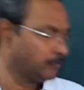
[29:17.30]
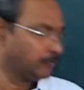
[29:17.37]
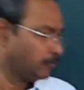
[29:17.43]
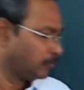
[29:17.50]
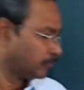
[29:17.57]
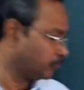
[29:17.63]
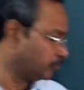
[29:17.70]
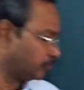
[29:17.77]

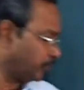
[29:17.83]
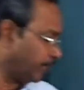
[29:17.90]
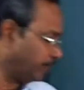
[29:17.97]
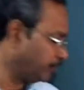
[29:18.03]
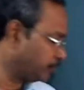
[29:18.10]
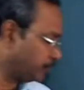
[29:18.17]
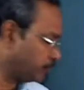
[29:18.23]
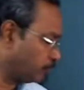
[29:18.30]
So join
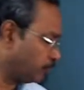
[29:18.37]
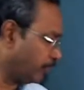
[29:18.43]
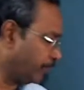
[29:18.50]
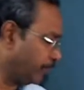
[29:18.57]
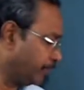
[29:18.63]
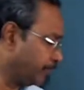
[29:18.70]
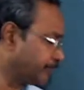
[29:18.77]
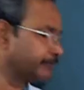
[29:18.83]
these two
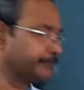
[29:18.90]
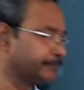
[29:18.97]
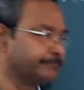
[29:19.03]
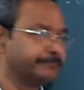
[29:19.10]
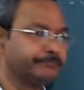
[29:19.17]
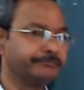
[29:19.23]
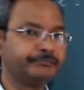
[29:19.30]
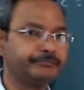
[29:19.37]
pointers.
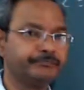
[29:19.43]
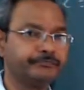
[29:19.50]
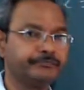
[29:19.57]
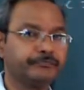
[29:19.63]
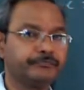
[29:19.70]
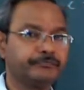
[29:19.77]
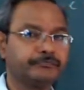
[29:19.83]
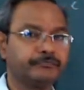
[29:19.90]

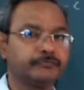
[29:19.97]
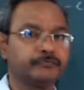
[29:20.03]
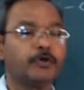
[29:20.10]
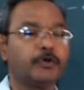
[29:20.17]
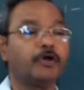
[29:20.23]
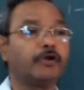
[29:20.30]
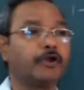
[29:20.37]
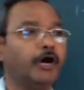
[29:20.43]

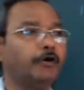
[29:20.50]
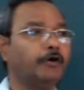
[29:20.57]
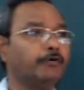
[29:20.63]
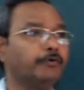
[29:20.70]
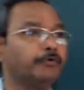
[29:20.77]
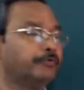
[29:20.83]
Now,